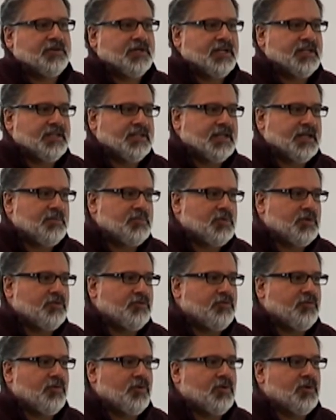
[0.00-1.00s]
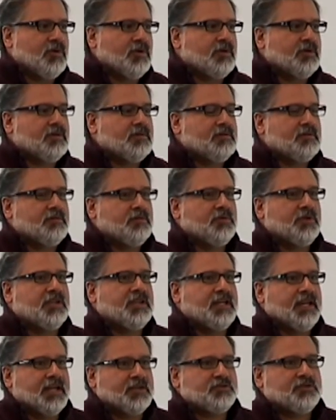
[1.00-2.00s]
99.4, we
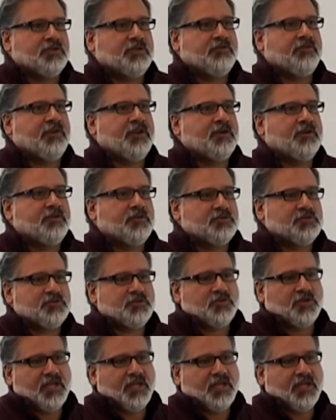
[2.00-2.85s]
could actually fail those two